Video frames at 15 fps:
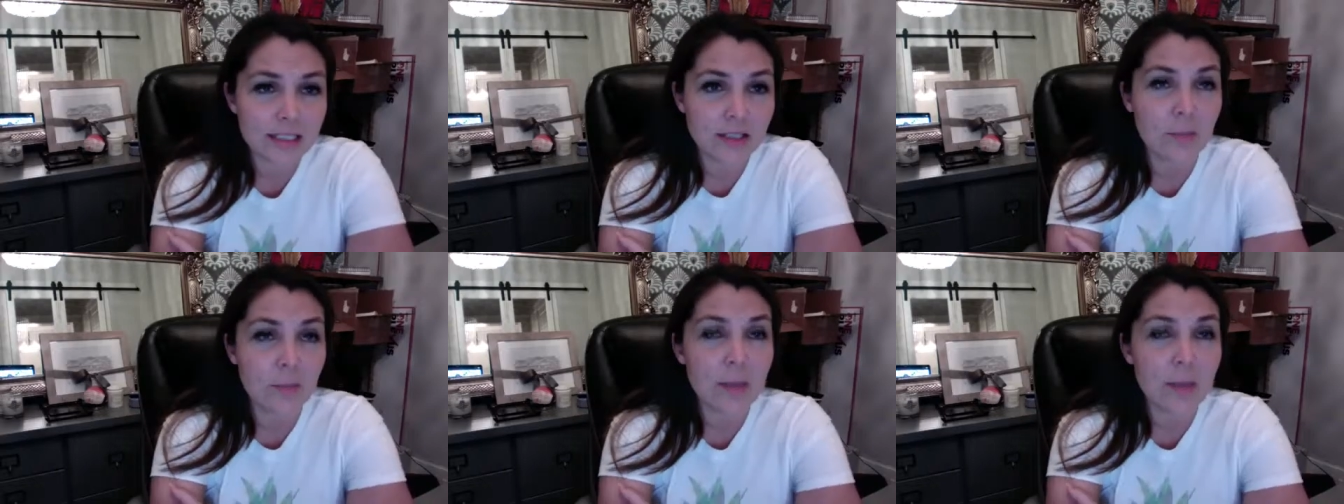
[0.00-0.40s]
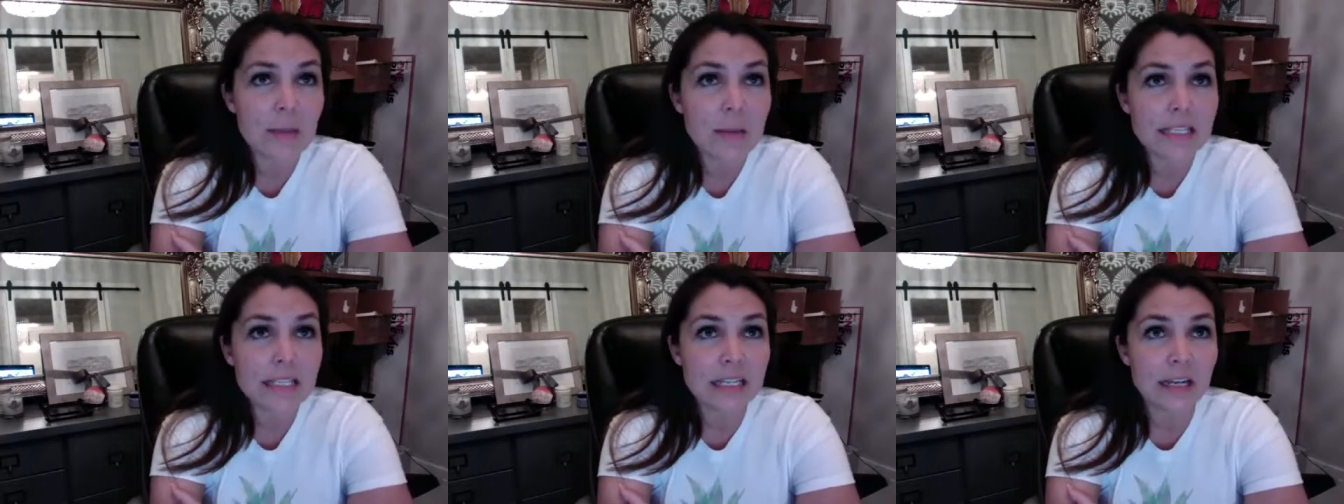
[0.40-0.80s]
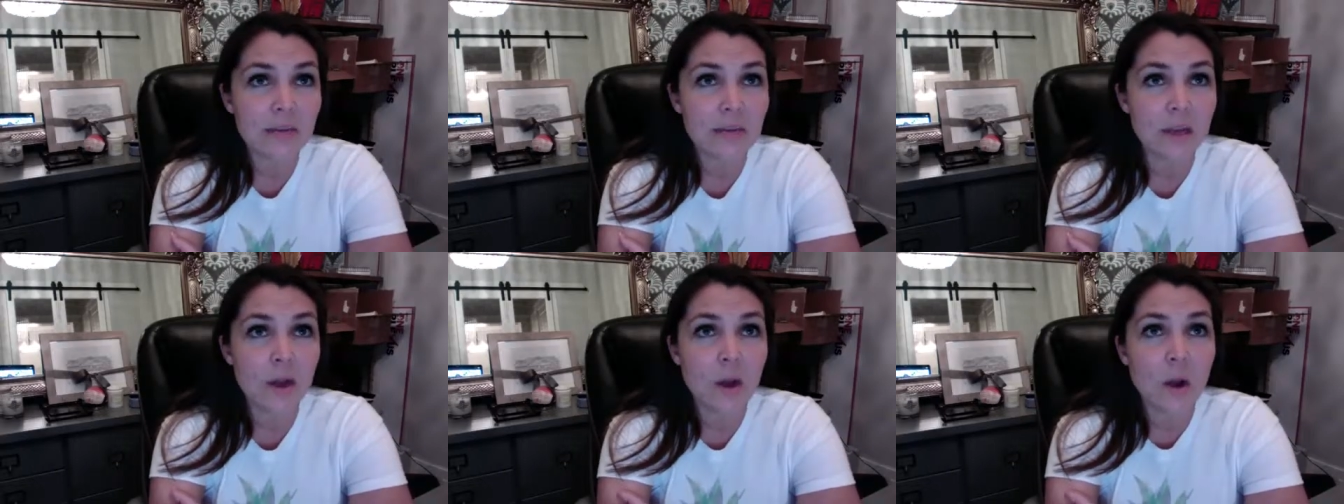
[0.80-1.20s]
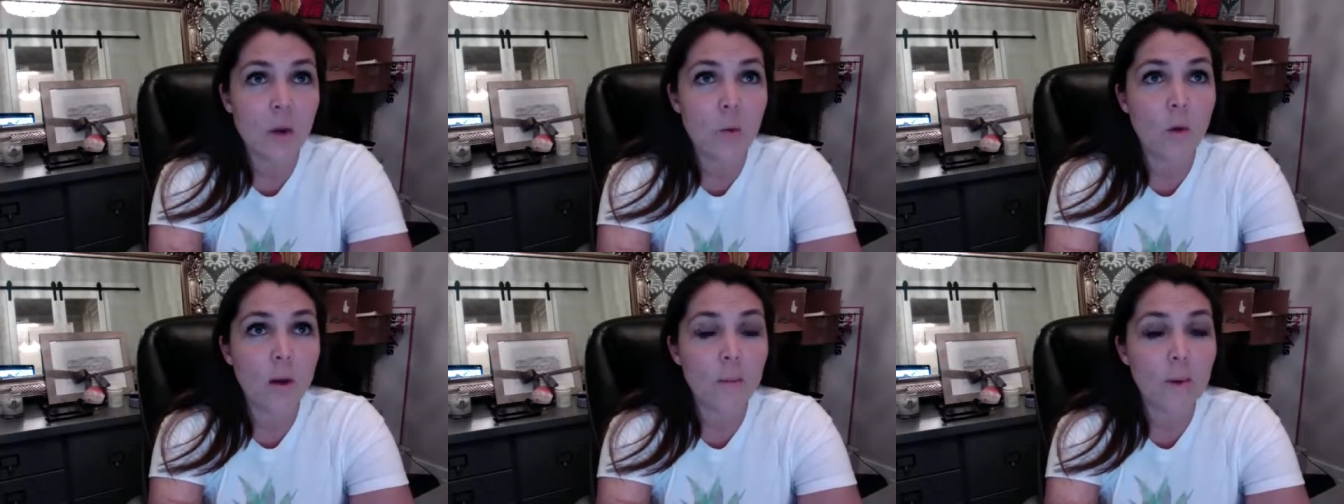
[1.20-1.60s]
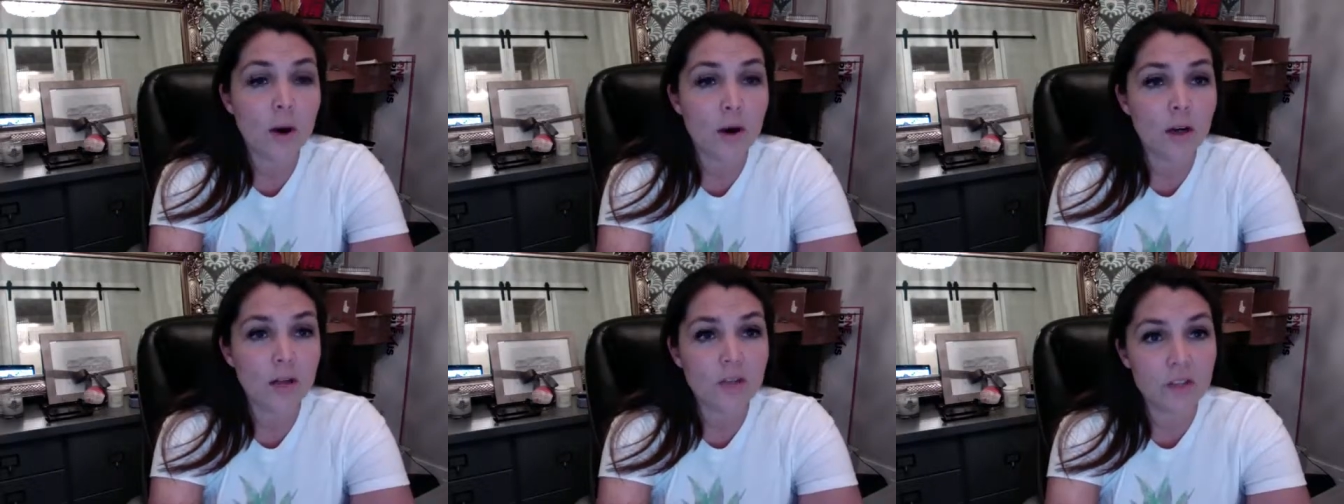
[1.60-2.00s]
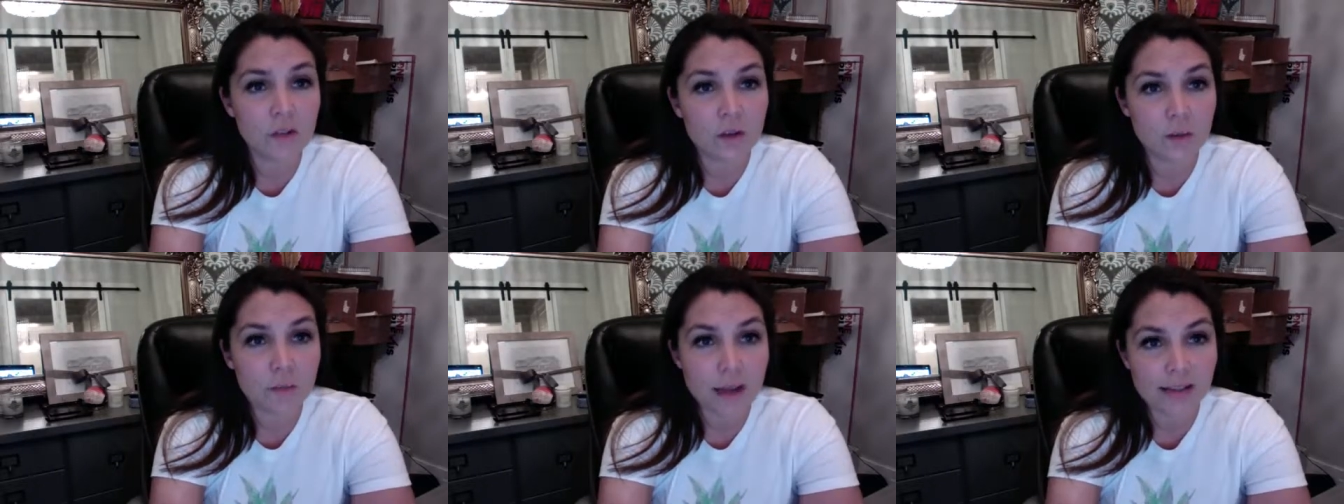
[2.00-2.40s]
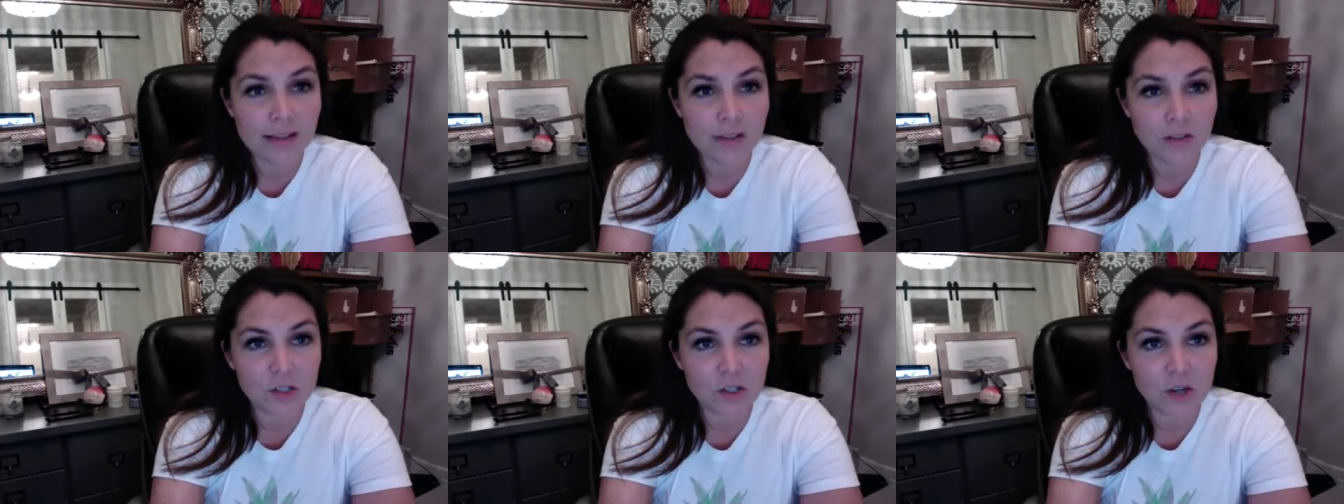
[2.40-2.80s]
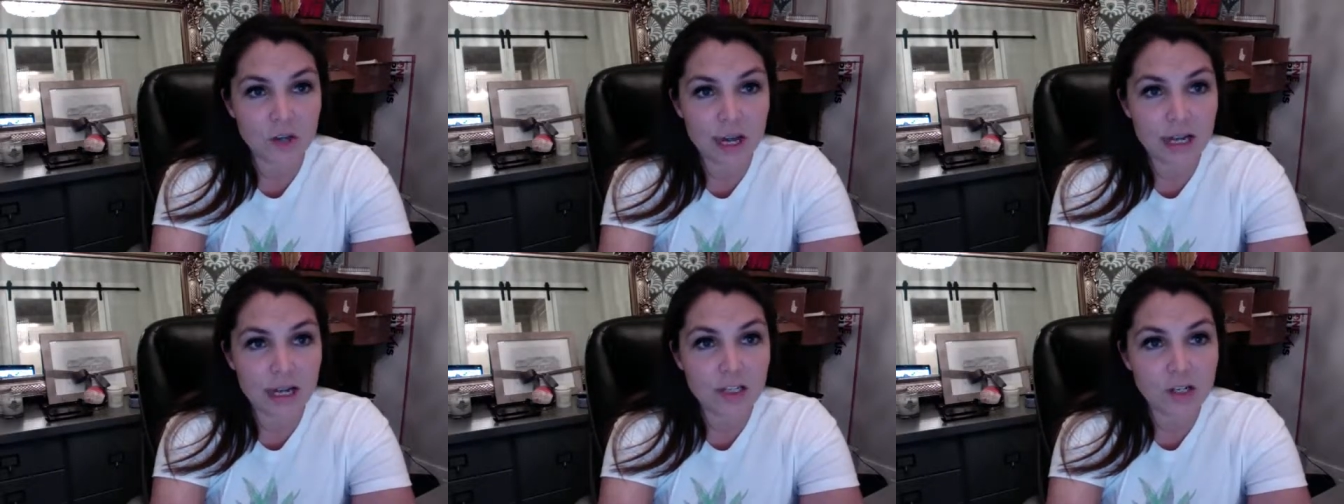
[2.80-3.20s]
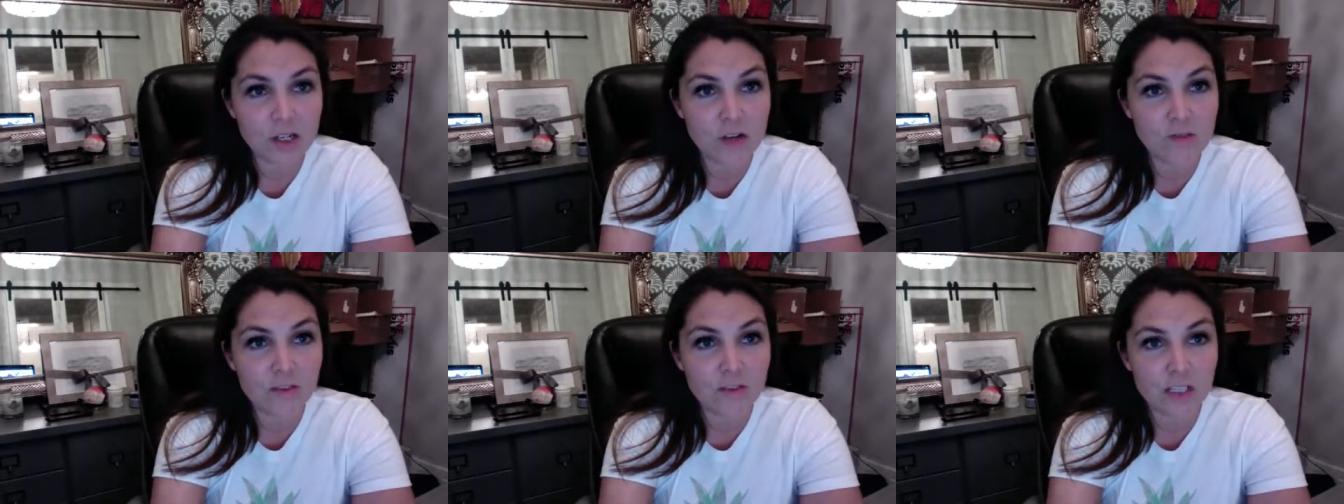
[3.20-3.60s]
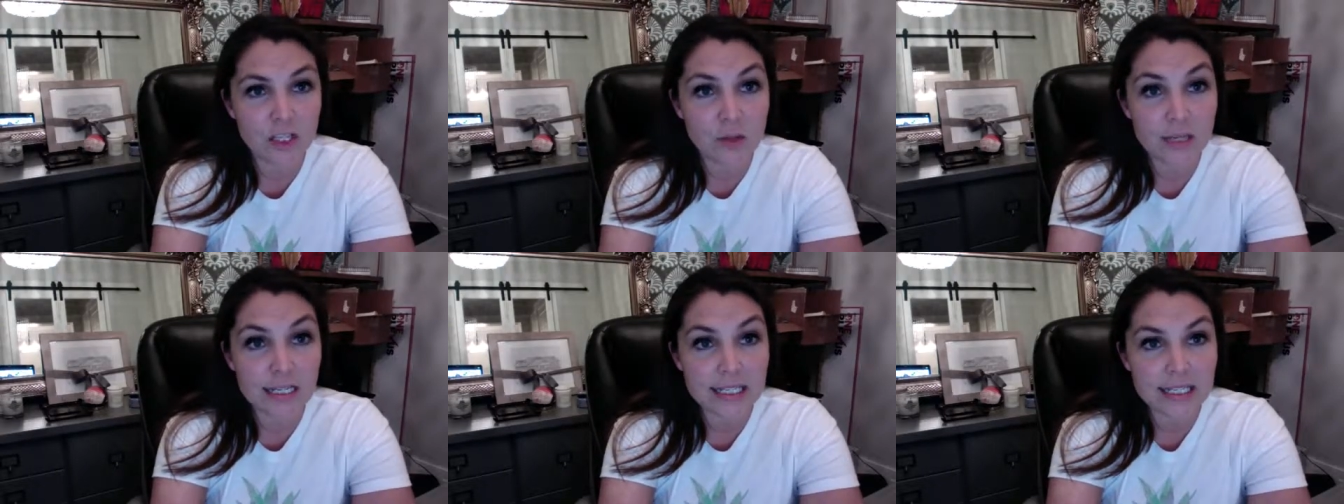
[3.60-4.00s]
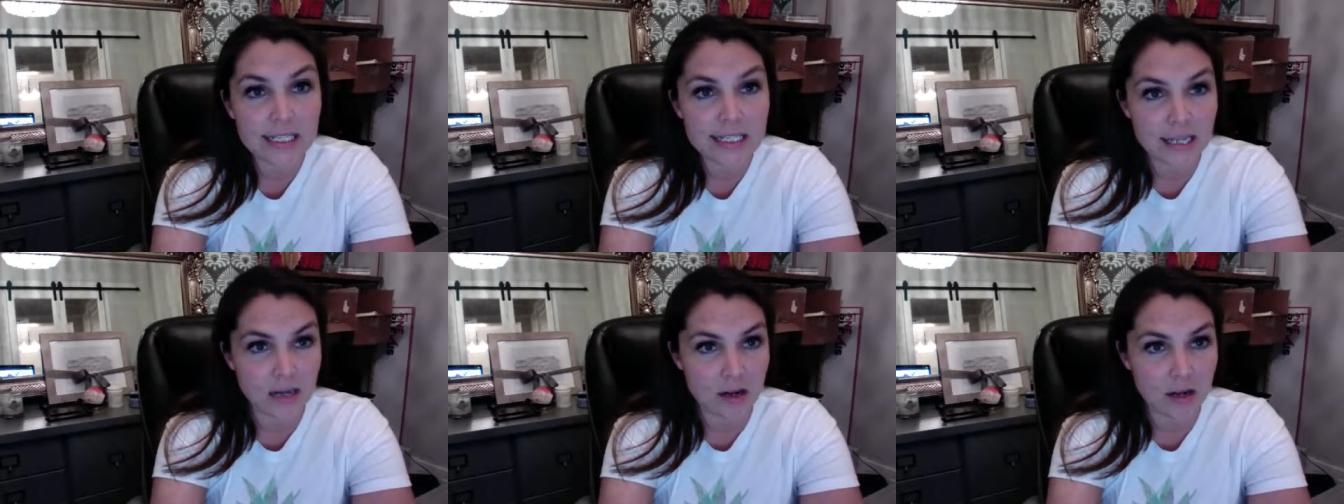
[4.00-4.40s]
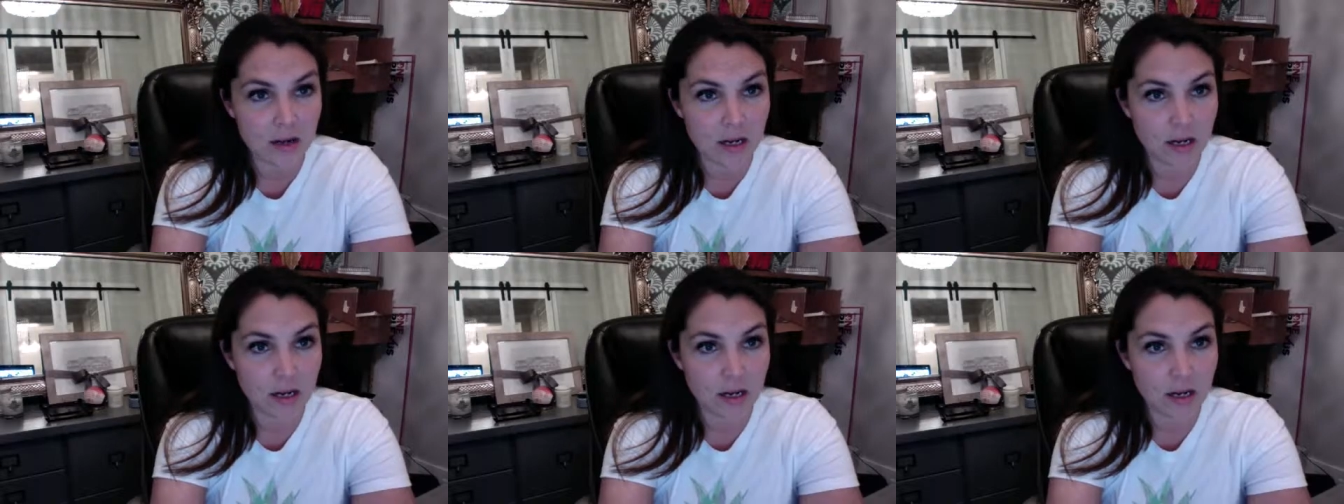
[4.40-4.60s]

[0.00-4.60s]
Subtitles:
So maybe tell me, what part of new ambassador training do you feel like you get stuck on?